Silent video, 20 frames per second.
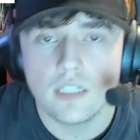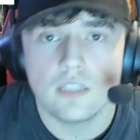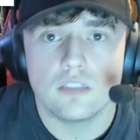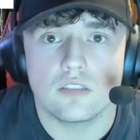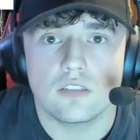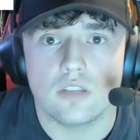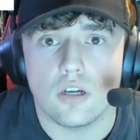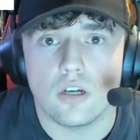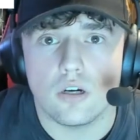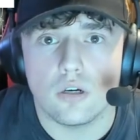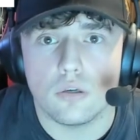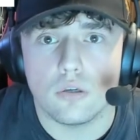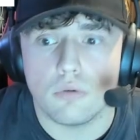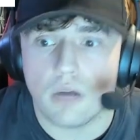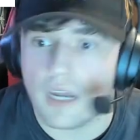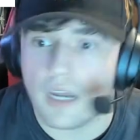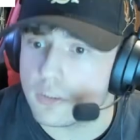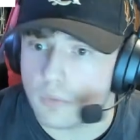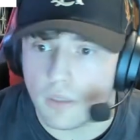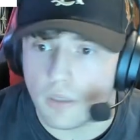So
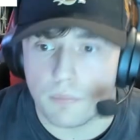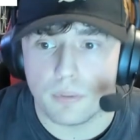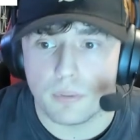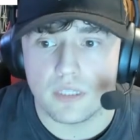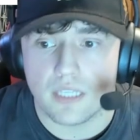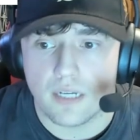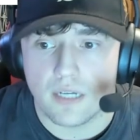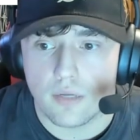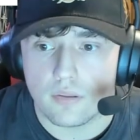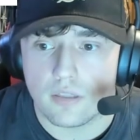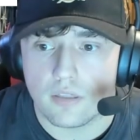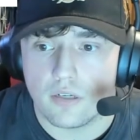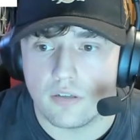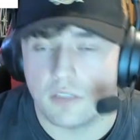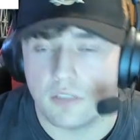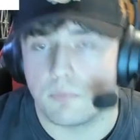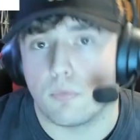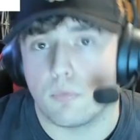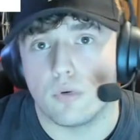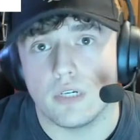I just want to put that out there
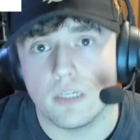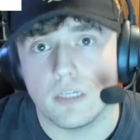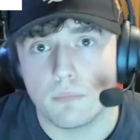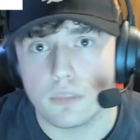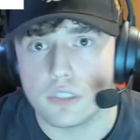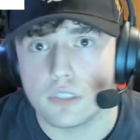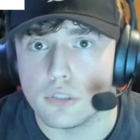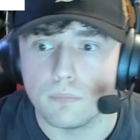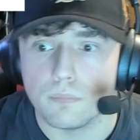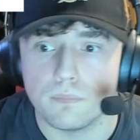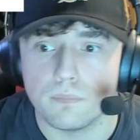as point number 2.